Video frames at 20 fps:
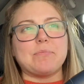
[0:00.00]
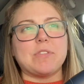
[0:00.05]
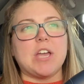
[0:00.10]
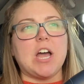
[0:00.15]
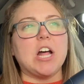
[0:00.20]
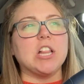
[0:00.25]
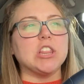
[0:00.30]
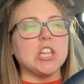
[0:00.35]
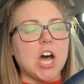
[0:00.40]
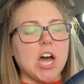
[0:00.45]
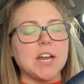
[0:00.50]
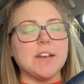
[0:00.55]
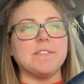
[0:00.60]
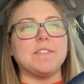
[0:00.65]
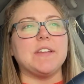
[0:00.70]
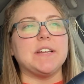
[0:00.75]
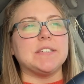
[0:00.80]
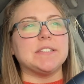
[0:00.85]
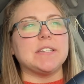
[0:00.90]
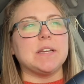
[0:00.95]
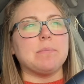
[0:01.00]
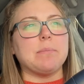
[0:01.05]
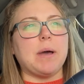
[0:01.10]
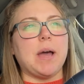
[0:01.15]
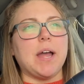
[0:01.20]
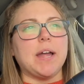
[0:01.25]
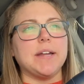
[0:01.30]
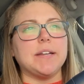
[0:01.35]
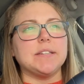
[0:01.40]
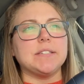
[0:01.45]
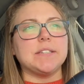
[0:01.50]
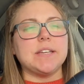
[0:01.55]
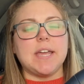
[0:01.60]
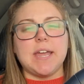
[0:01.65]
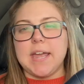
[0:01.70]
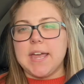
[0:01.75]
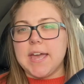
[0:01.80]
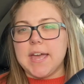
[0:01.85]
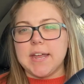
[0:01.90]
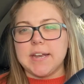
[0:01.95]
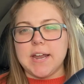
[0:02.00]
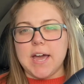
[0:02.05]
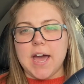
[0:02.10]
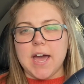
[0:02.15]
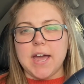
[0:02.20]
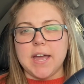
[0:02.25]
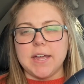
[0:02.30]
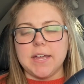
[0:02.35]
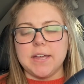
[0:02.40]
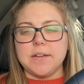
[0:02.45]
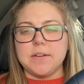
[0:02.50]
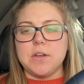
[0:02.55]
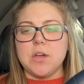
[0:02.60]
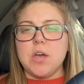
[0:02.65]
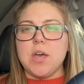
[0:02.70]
a lot of things combined, and I